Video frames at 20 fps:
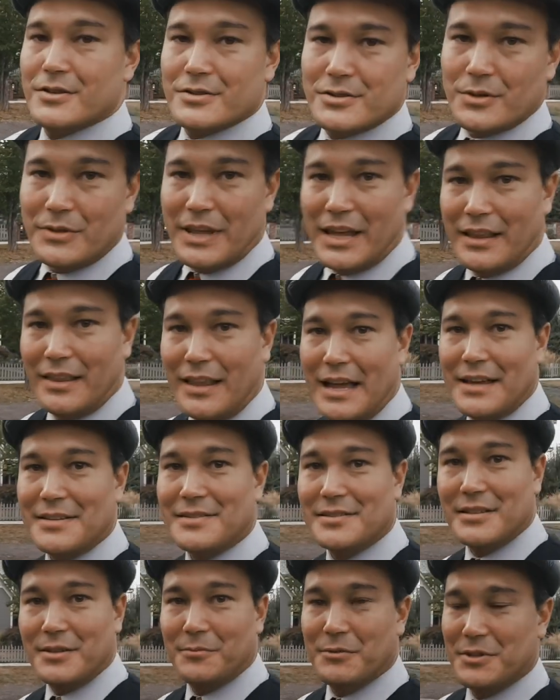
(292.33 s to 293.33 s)
So in that
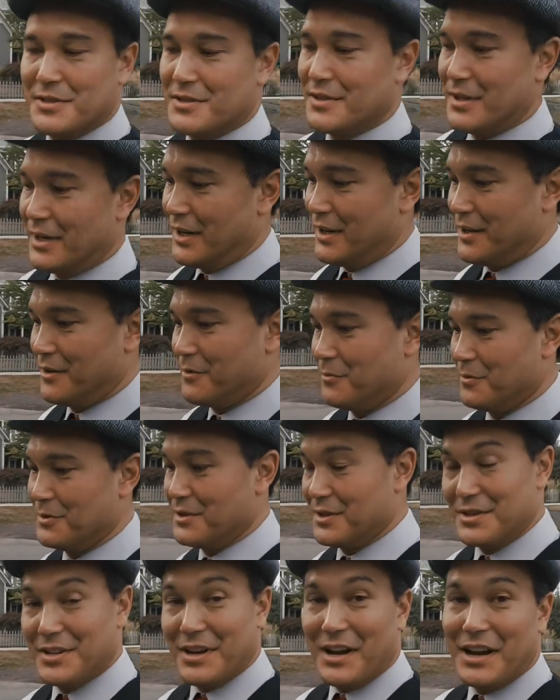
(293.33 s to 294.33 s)
last scene we saw with
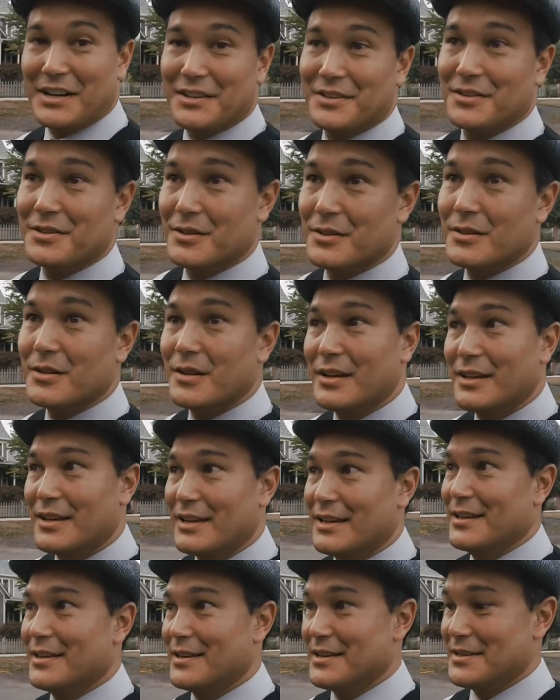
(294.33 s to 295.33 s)
the doctor,
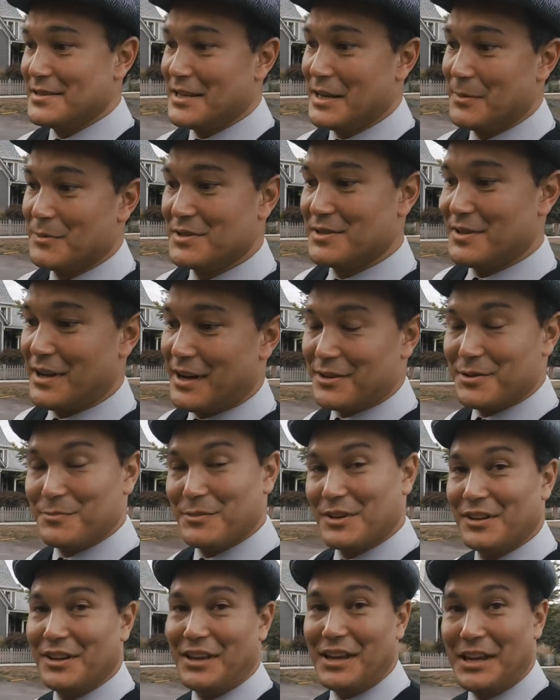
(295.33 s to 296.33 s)
his name was Doctor
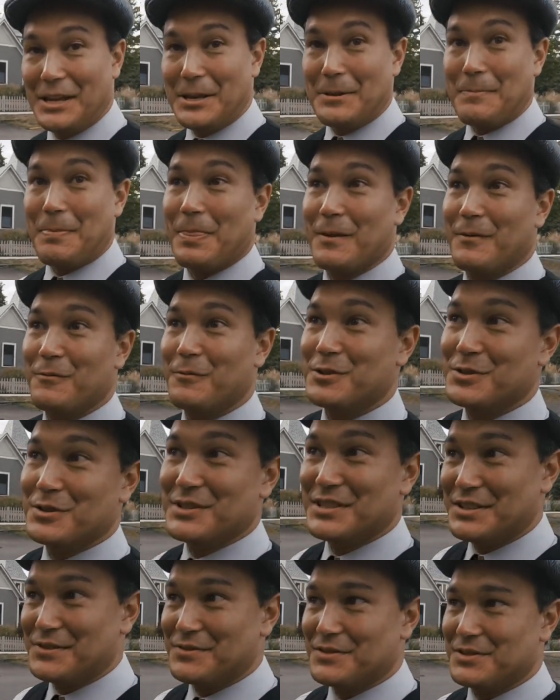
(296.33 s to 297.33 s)
McLean, which
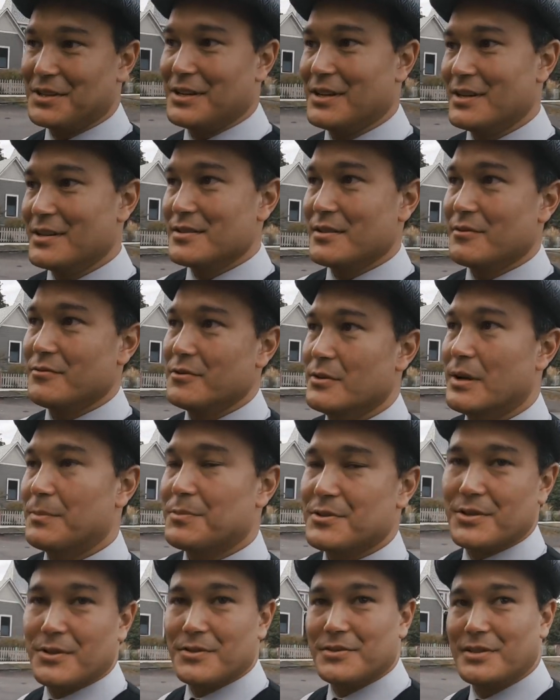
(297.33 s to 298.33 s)
is interesting because a few
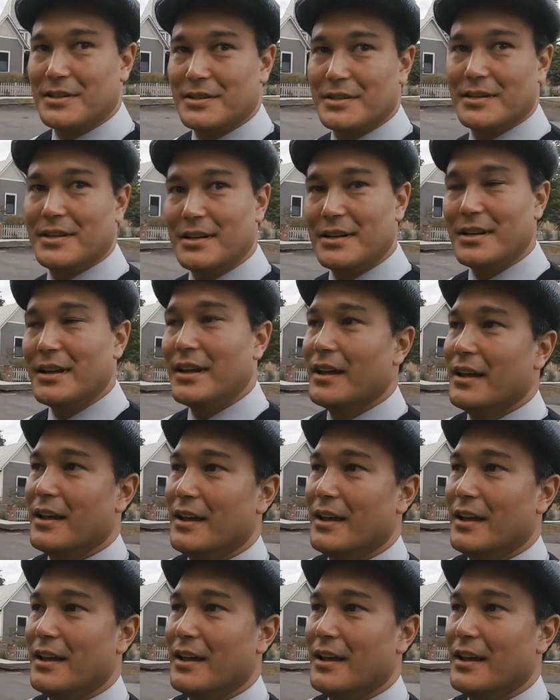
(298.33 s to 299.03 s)
episodes I did,